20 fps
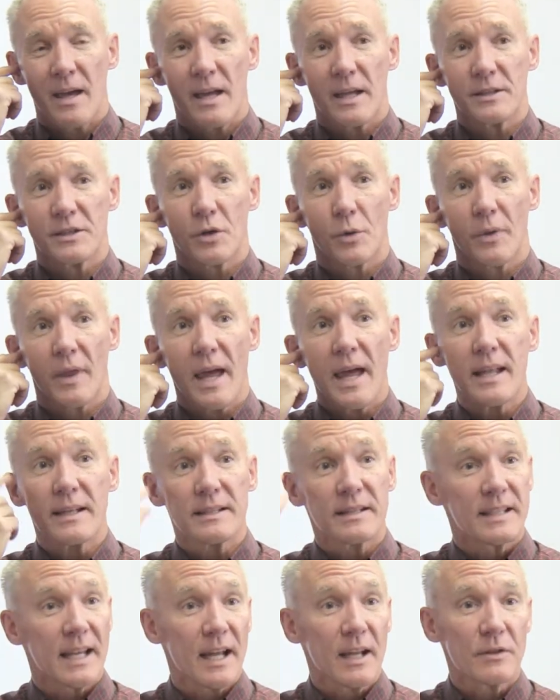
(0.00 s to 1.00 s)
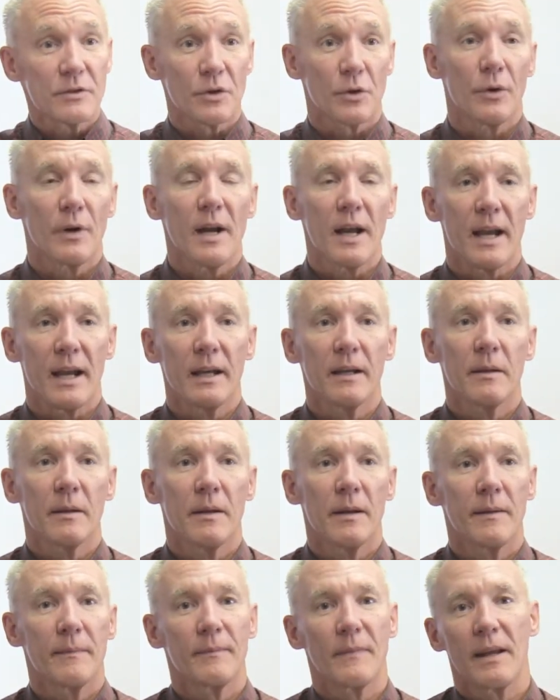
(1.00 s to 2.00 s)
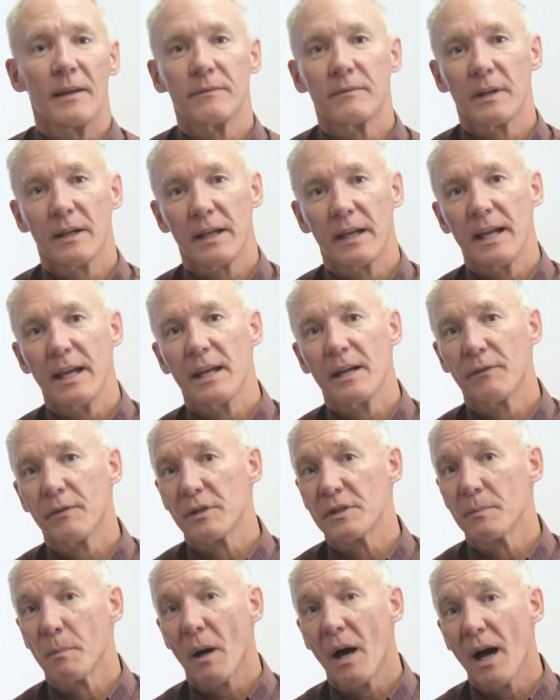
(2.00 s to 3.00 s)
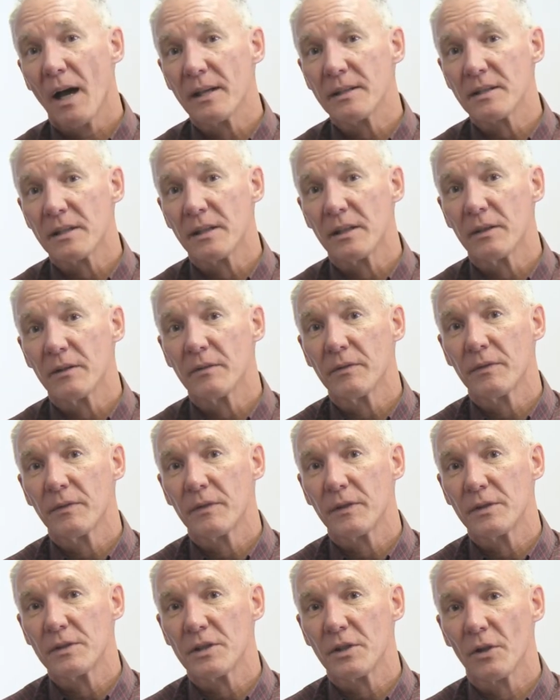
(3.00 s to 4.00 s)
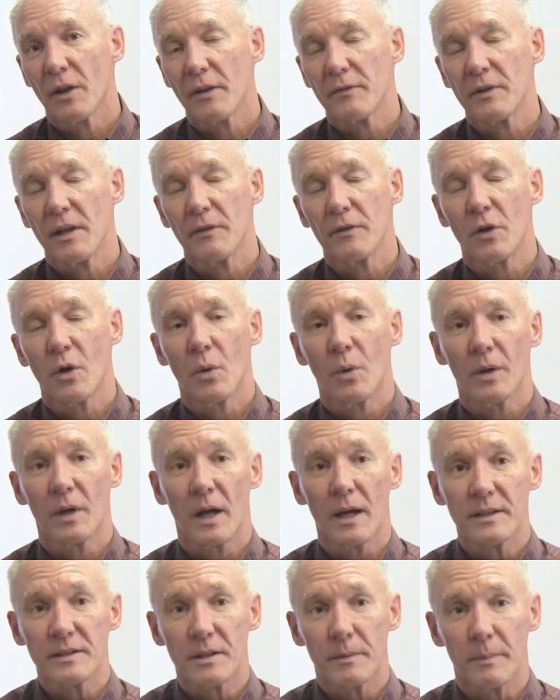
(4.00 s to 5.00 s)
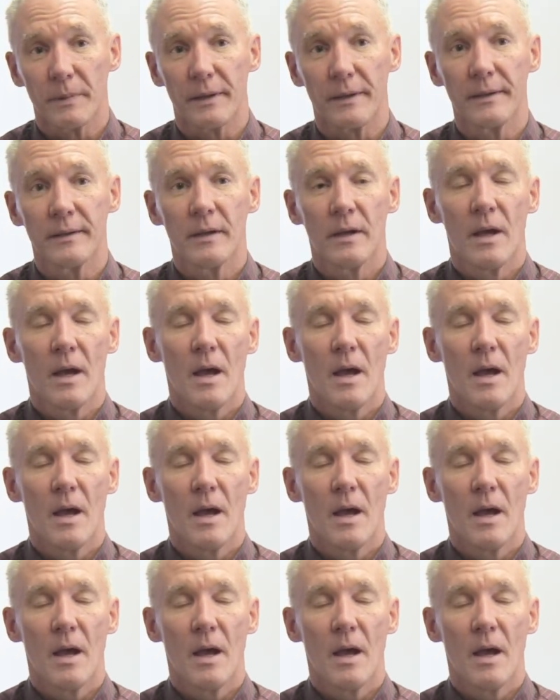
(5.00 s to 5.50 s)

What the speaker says: And so that sounds great. Again, if it's positive, you still have to have a colonoscopy.